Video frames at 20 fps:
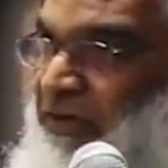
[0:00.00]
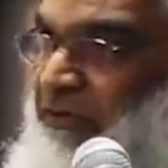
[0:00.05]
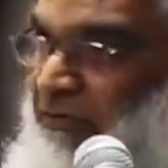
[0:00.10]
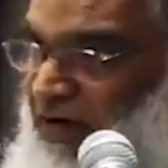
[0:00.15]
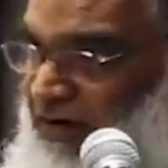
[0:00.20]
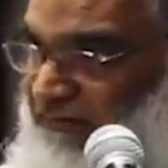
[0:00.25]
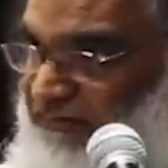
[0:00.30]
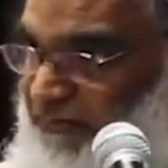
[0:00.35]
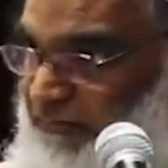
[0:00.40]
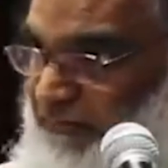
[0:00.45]

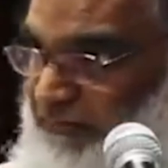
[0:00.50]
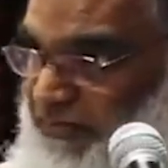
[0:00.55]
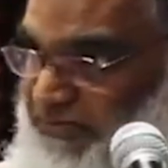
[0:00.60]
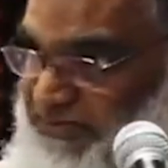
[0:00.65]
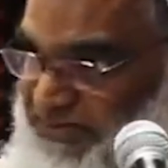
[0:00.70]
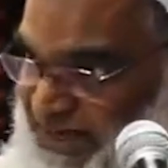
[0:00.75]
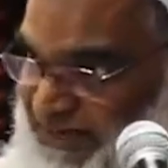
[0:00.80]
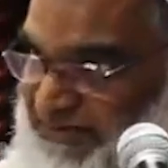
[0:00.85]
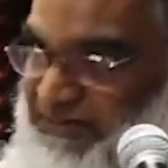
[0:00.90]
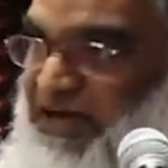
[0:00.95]
You have to
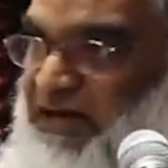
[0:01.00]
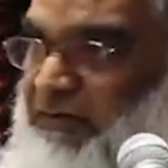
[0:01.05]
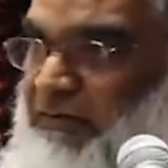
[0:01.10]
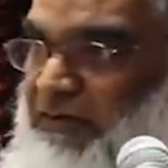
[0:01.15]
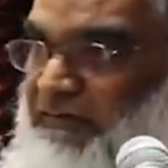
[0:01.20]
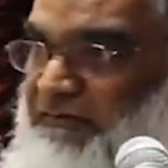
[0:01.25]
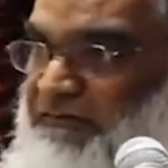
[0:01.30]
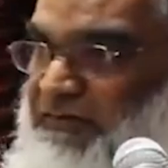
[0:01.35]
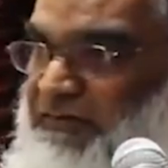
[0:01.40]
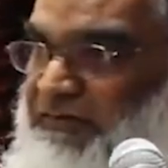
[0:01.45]
protect that
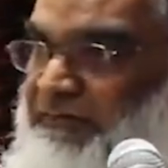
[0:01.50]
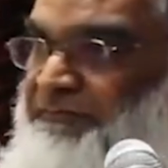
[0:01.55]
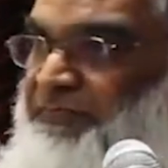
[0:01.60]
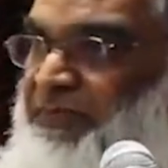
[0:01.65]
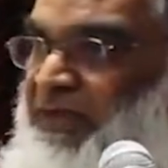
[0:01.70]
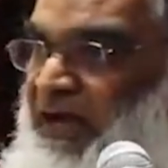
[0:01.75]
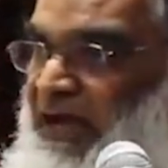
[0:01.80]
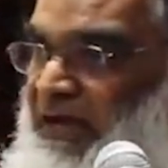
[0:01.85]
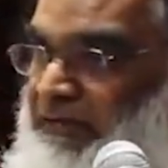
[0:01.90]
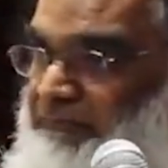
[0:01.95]
orphan
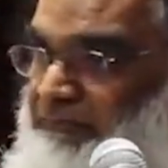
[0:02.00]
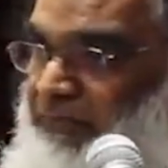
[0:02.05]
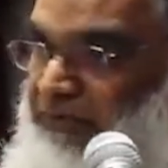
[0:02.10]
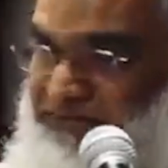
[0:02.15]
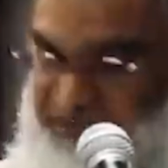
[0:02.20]
and